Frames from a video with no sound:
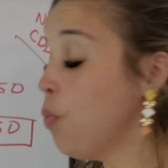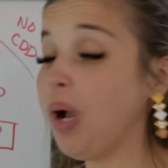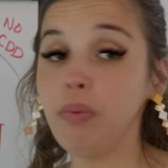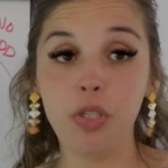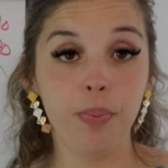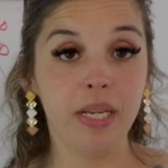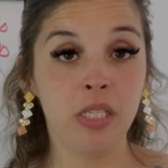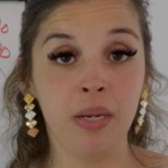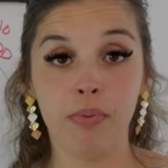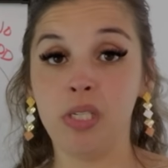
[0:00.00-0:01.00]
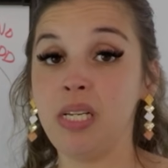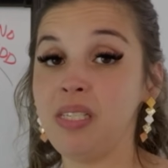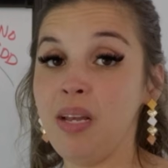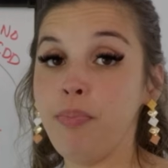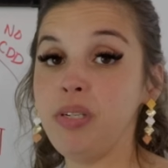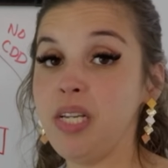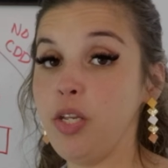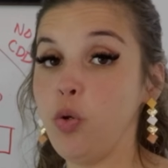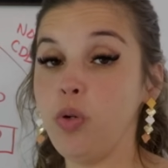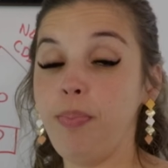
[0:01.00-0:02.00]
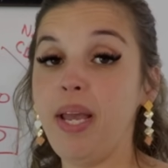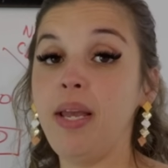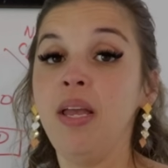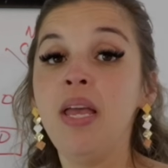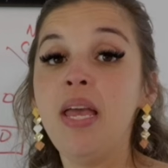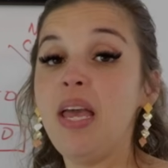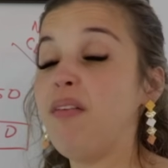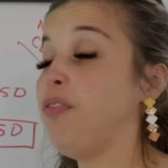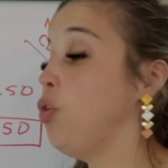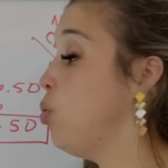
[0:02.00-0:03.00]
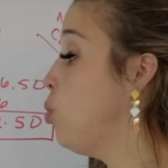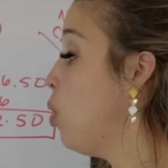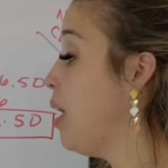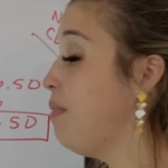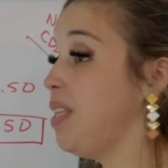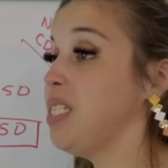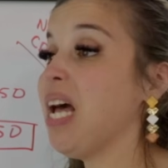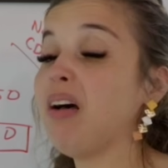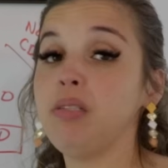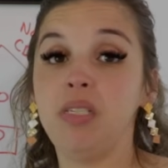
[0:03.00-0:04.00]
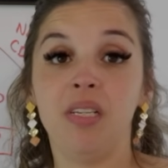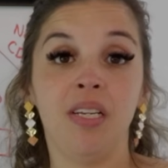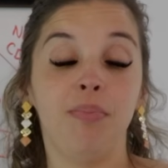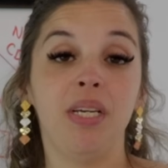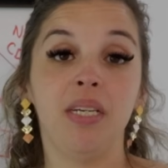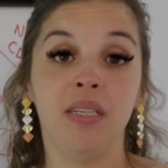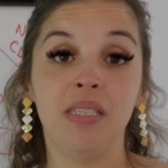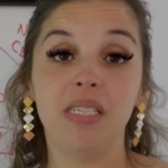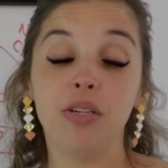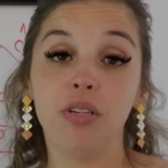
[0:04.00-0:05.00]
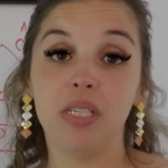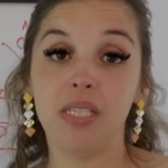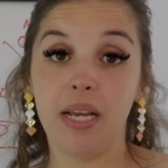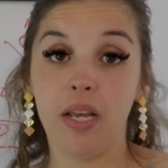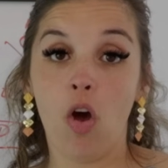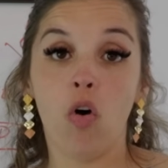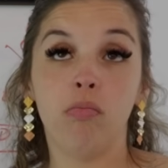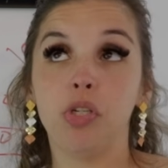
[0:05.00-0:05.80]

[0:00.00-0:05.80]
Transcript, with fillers: Why would you pay 10%? 10% you would pay if you if this house is going to be considered a second home.